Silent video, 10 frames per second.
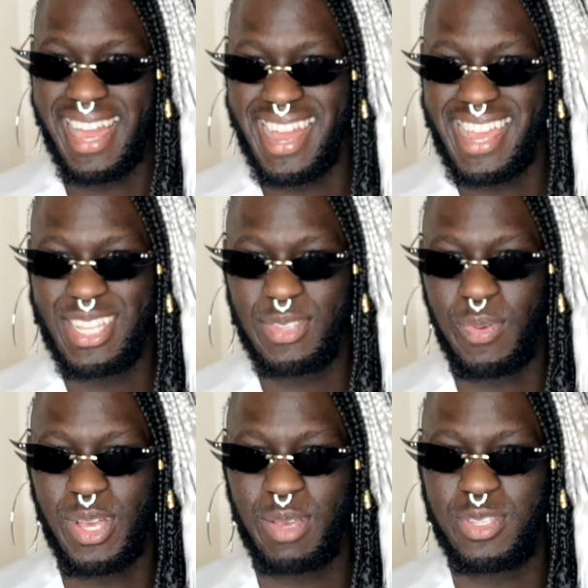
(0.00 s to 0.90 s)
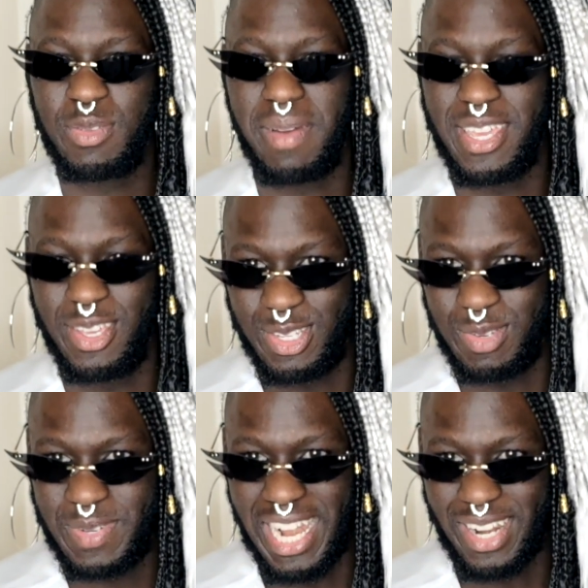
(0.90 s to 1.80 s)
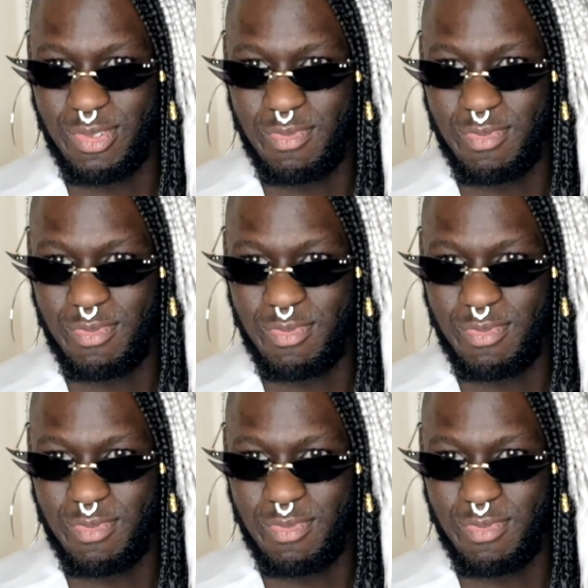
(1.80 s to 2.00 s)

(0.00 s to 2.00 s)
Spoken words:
guys, welcome to my YouTube channel.